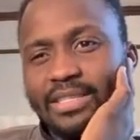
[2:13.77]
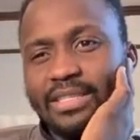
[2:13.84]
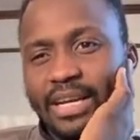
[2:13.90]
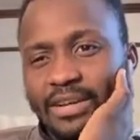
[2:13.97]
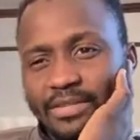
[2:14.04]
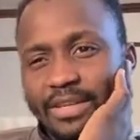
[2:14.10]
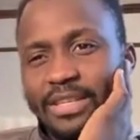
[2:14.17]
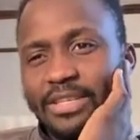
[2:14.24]
I
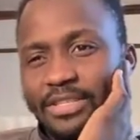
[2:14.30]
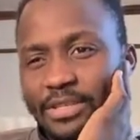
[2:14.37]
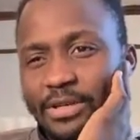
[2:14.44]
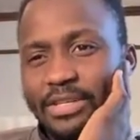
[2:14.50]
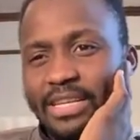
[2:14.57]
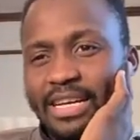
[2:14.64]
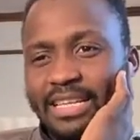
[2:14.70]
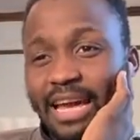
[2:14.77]
really enjoy
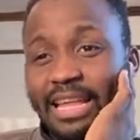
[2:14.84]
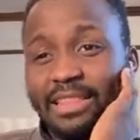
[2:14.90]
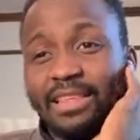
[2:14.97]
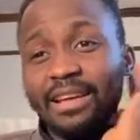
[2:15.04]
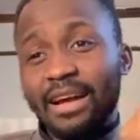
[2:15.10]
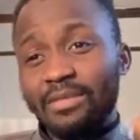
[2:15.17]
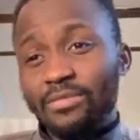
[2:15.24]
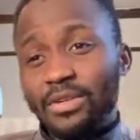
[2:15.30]
that. I
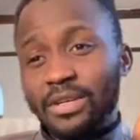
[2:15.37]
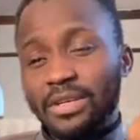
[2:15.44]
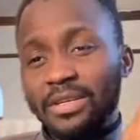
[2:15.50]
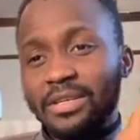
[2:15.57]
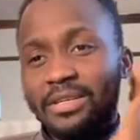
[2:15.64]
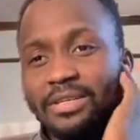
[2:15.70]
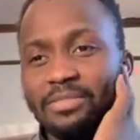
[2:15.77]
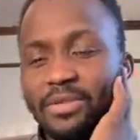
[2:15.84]
think I'm really
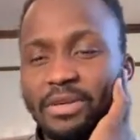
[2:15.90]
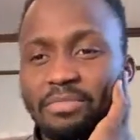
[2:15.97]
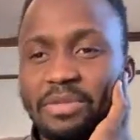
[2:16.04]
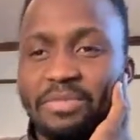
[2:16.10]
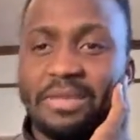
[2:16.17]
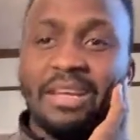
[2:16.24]
good, but